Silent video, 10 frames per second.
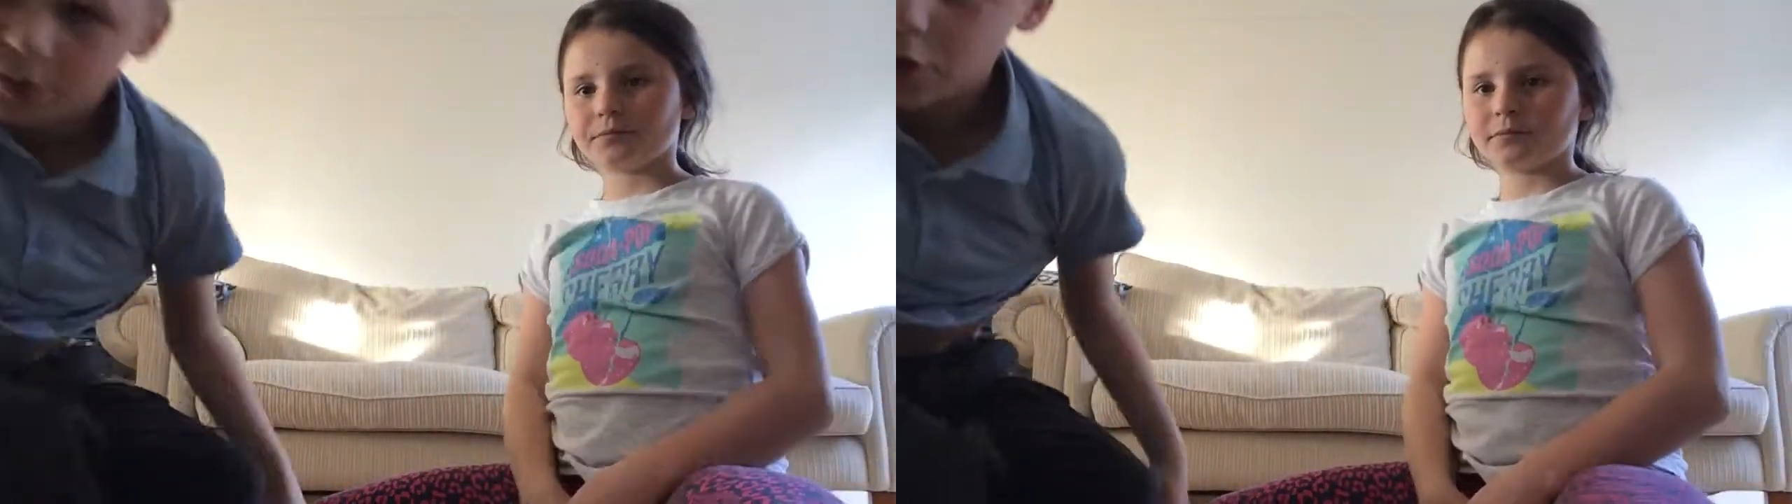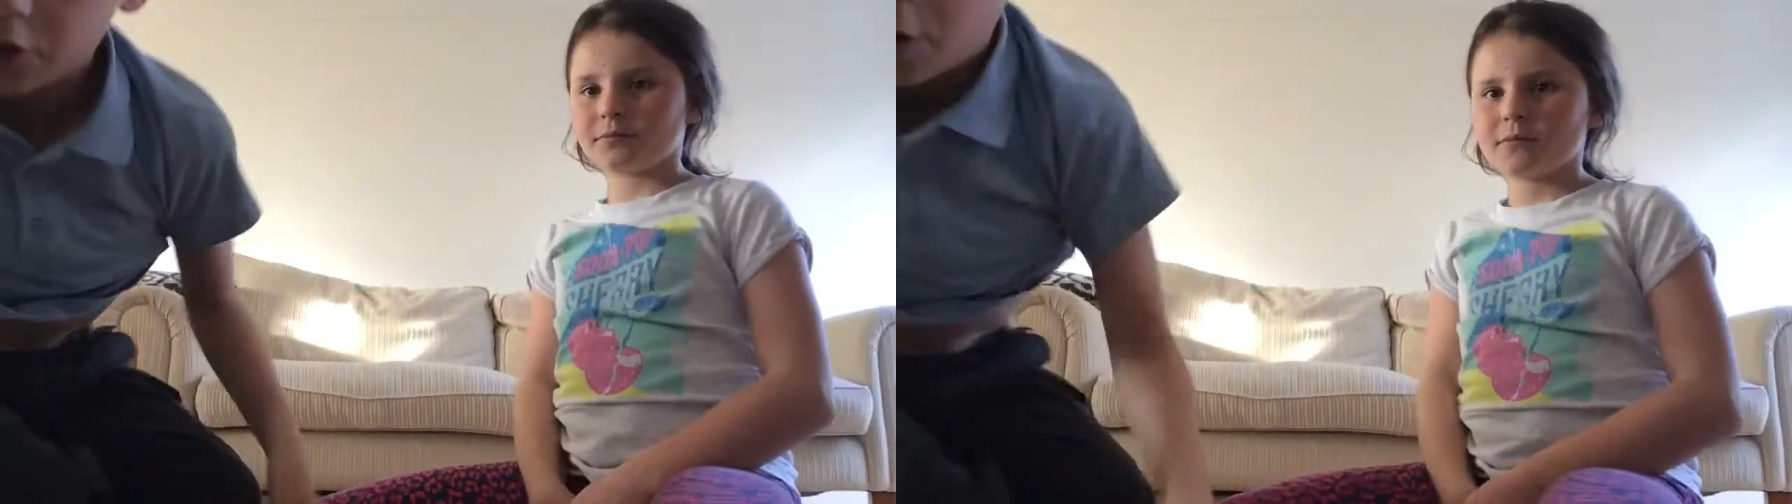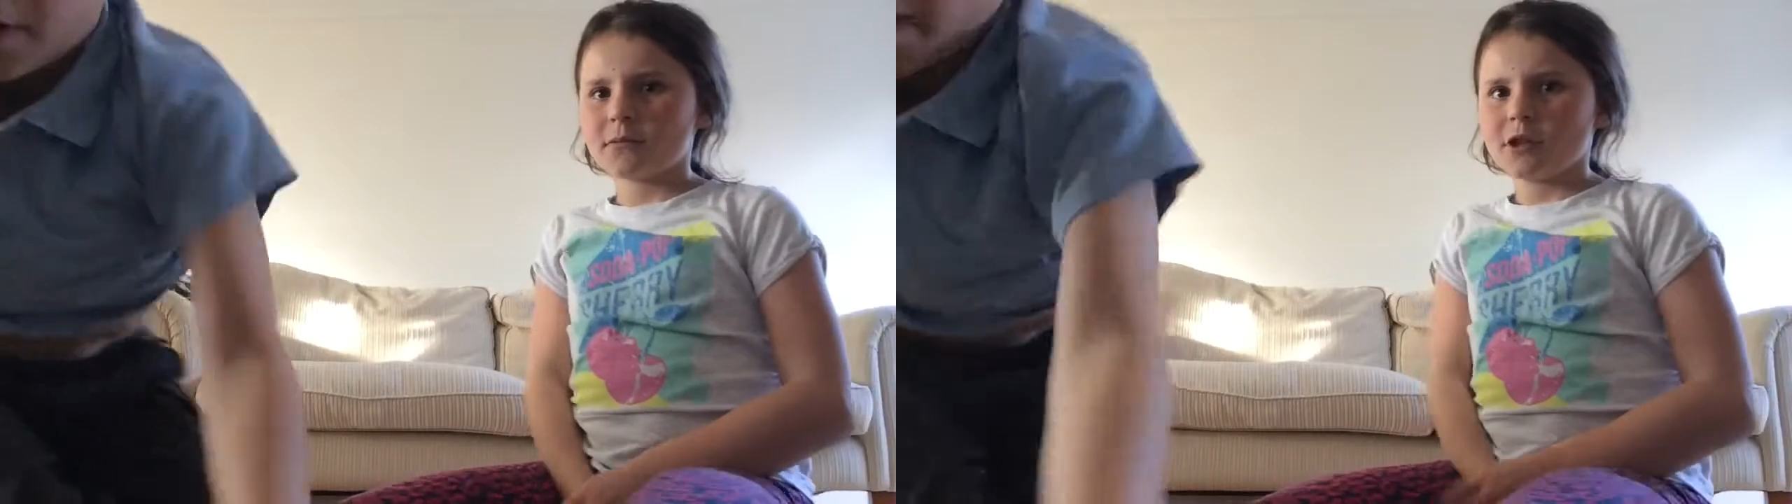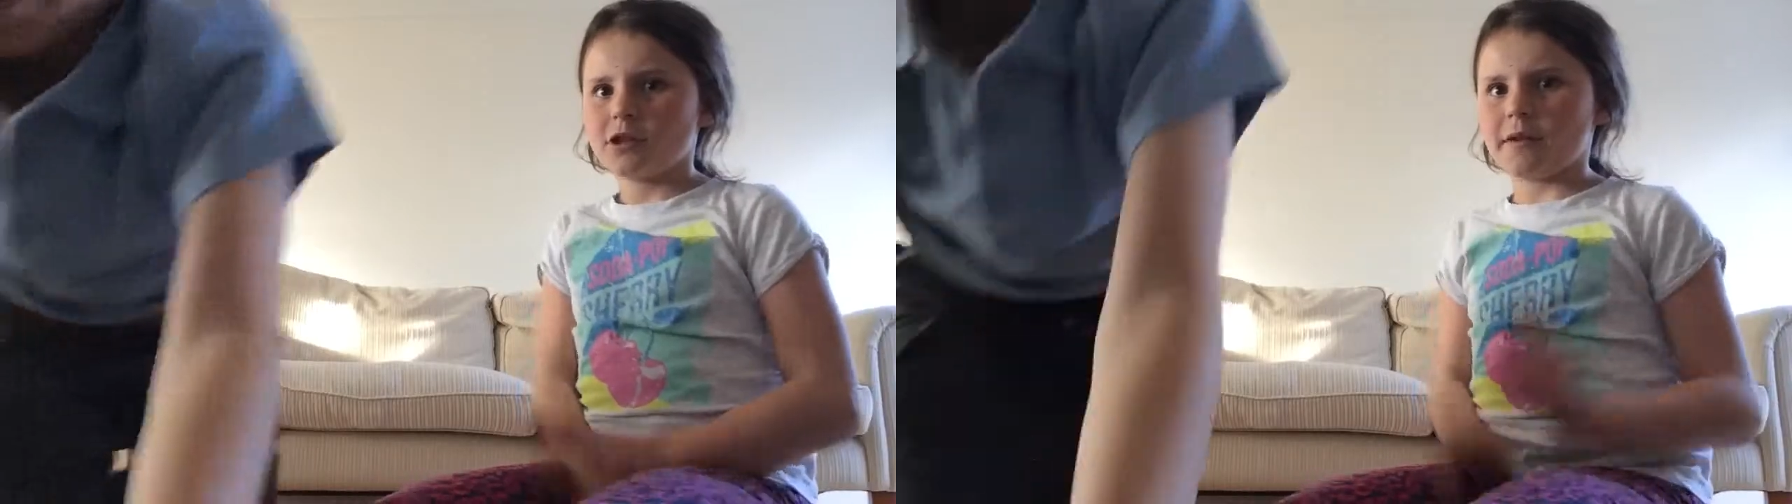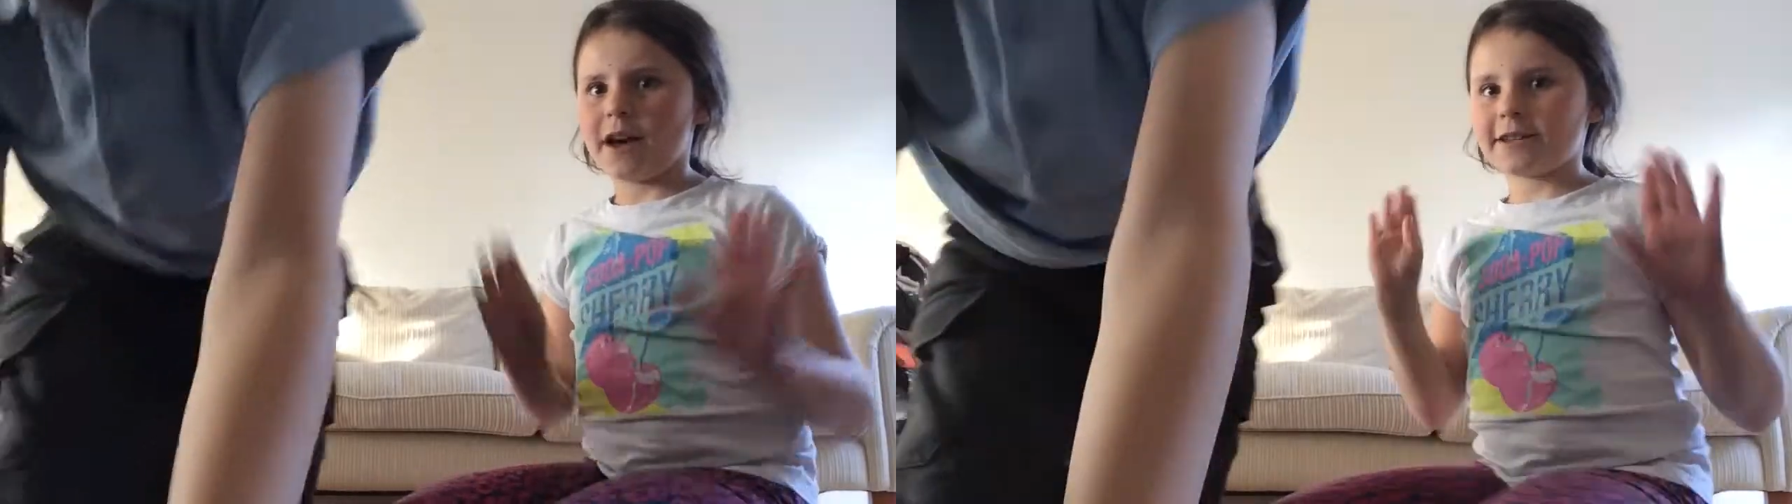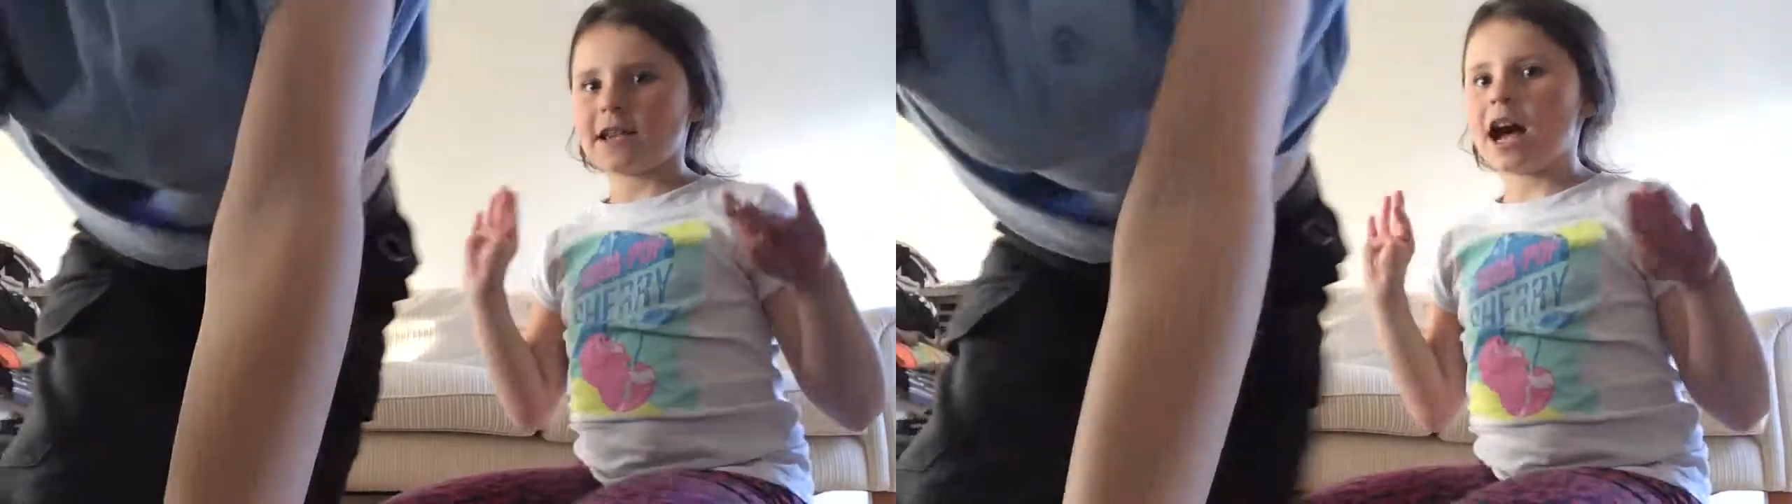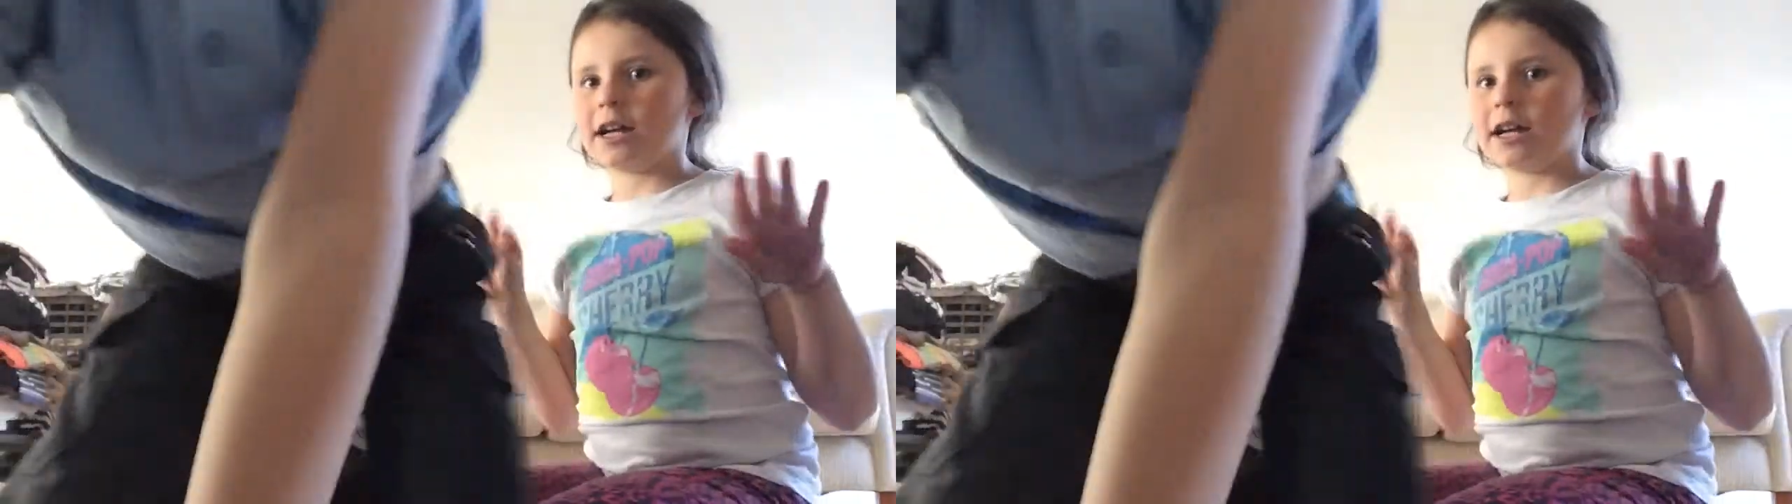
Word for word: just doing that. No, that's a